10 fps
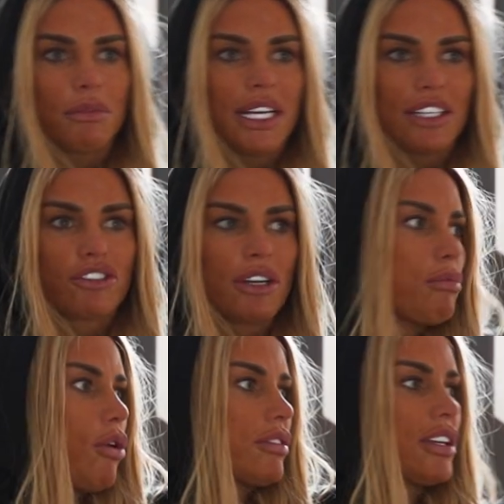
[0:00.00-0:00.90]
literally
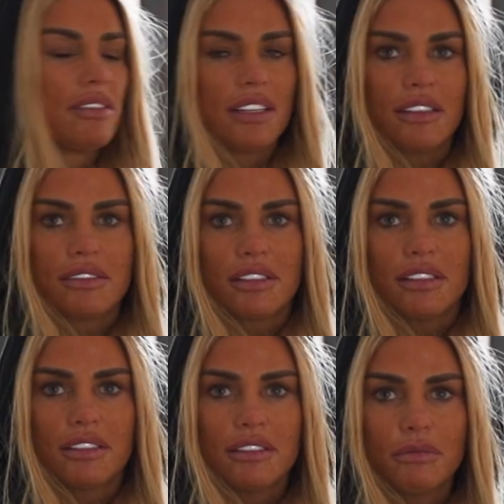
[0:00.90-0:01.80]
what this is.
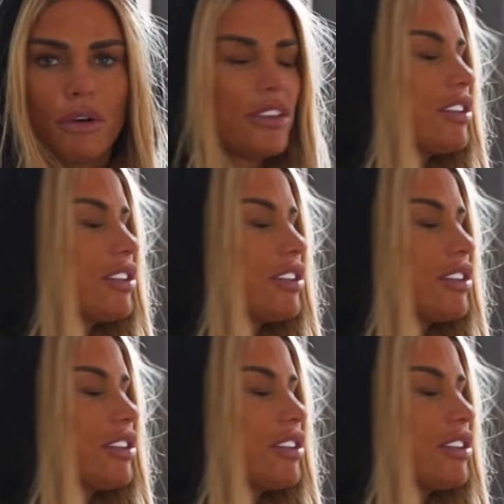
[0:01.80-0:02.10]
What